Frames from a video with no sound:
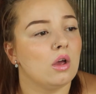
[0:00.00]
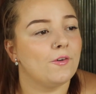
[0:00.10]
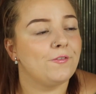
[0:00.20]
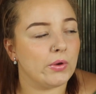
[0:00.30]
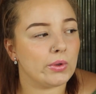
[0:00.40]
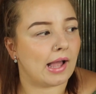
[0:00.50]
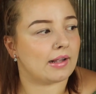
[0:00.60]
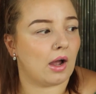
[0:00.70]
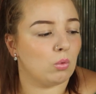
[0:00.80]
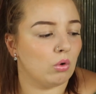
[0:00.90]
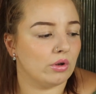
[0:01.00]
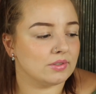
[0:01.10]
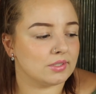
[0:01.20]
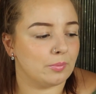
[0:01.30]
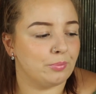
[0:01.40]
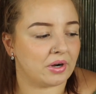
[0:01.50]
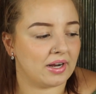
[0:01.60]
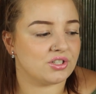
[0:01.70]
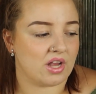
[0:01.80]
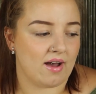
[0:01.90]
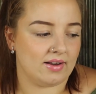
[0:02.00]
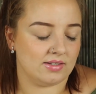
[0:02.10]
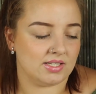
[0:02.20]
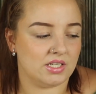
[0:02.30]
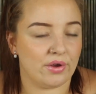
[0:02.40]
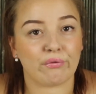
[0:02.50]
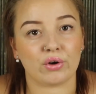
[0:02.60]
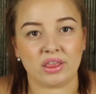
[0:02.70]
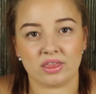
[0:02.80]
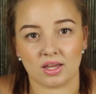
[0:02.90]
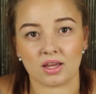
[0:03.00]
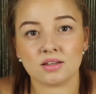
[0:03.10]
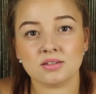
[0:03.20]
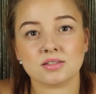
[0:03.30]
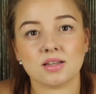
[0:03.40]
feel like I want to branch out into different things.